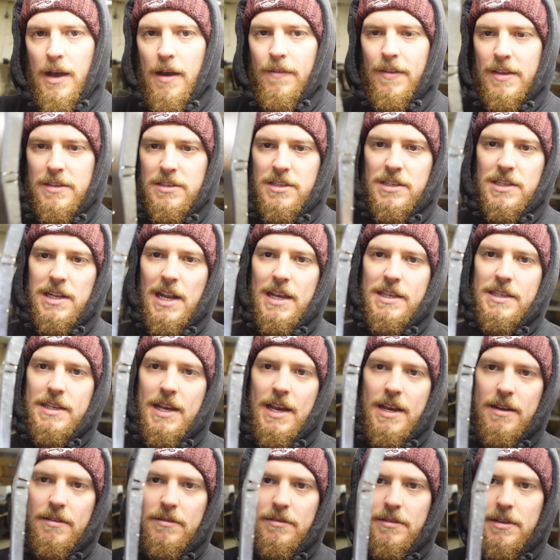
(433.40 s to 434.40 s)
I then slit
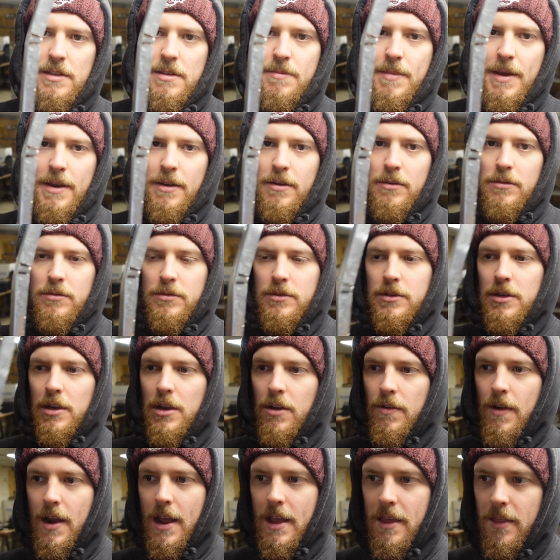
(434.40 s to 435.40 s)
it in the middle to
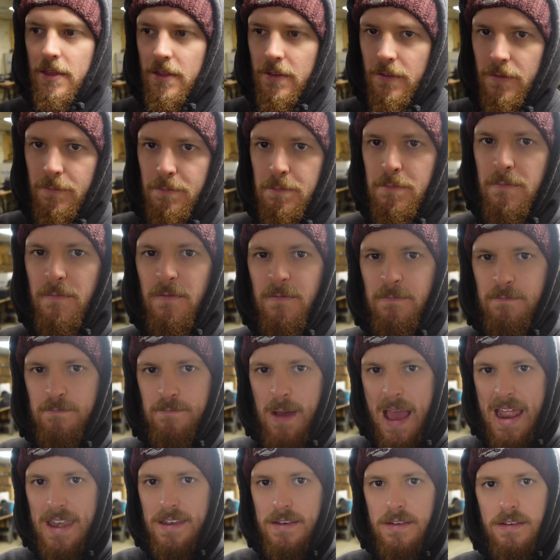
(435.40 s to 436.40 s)
create the
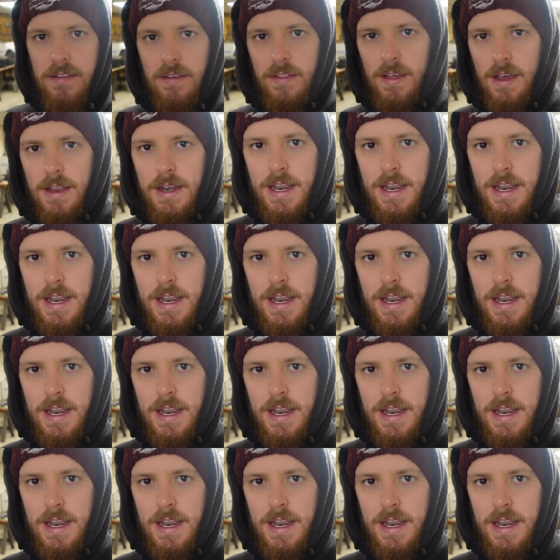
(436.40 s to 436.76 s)
bend that I